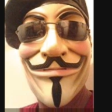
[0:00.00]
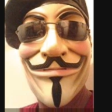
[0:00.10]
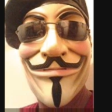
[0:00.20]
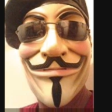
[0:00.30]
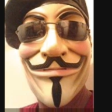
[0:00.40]

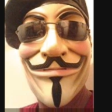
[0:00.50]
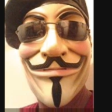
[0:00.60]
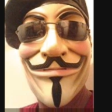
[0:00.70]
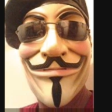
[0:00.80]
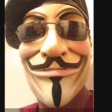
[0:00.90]

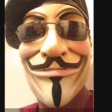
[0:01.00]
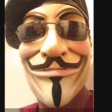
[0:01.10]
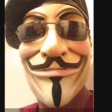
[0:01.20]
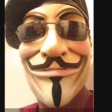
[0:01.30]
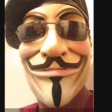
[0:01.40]

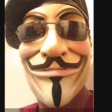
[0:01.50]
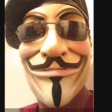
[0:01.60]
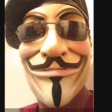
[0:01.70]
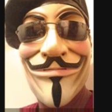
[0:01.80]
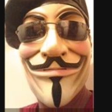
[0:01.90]

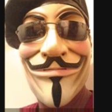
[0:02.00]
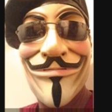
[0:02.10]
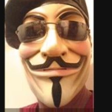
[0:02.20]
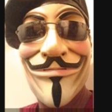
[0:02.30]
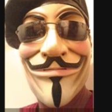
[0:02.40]

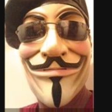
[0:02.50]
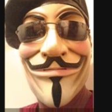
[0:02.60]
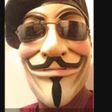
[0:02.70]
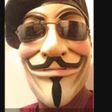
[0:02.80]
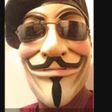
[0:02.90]

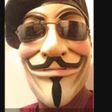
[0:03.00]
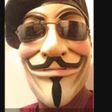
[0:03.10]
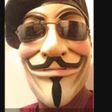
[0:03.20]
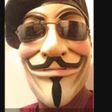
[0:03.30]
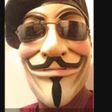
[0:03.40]

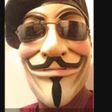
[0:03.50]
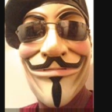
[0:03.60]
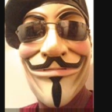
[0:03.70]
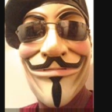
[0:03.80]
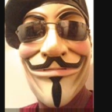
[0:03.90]

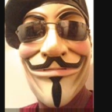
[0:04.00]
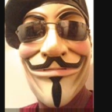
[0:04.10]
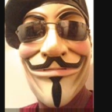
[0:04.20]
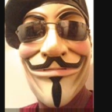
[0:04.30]
The face doesn't move, so there is nothing to read.